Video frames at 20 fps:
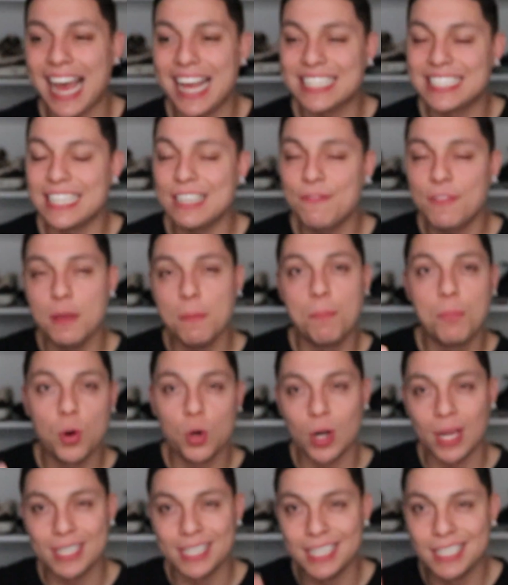as if you
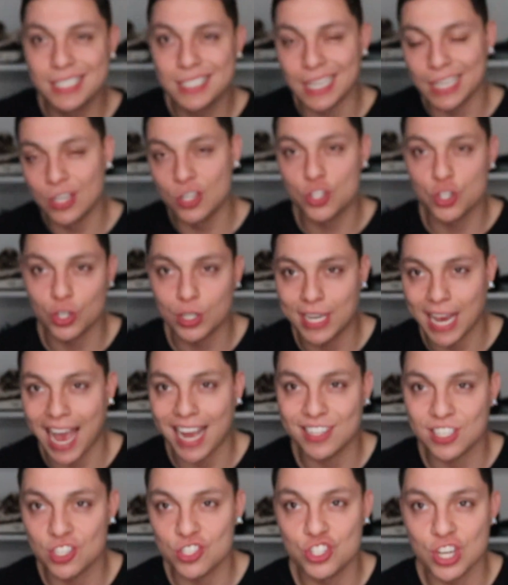put like these signature
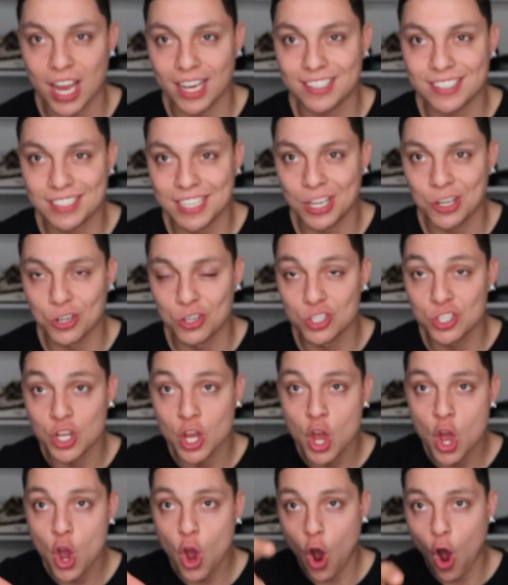cactus jack stickers
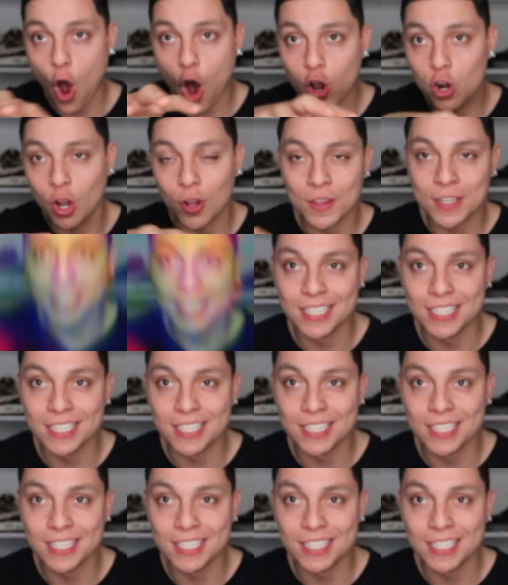all on the